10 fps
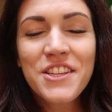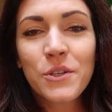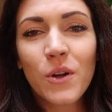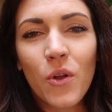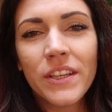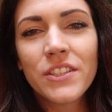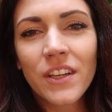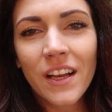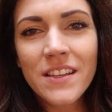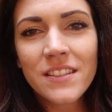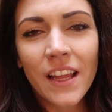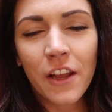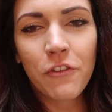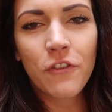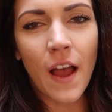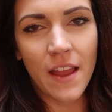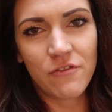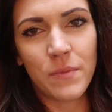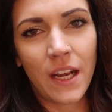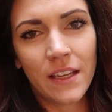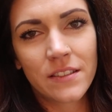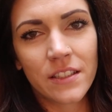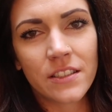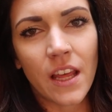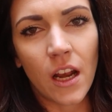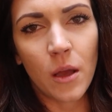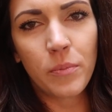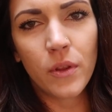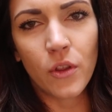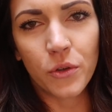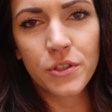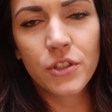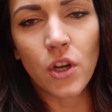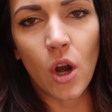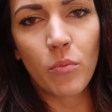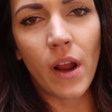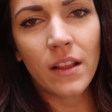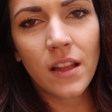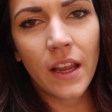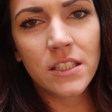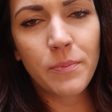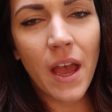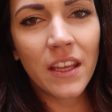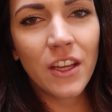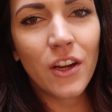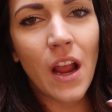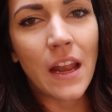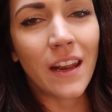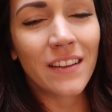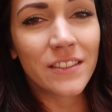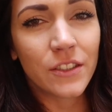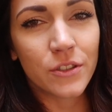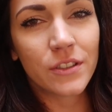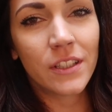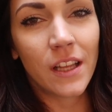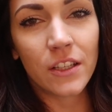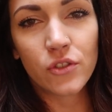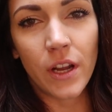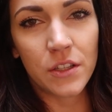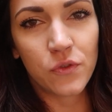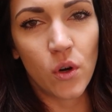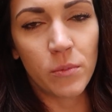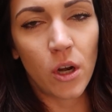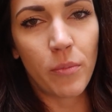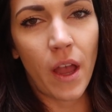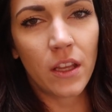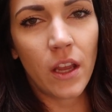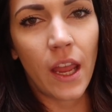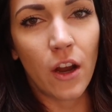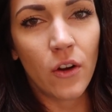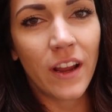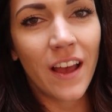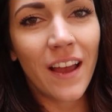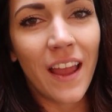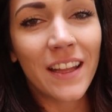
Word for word: So it only took us like 5 minutes to set up those Starbright lights back here, and it has seriously like transformed our back area.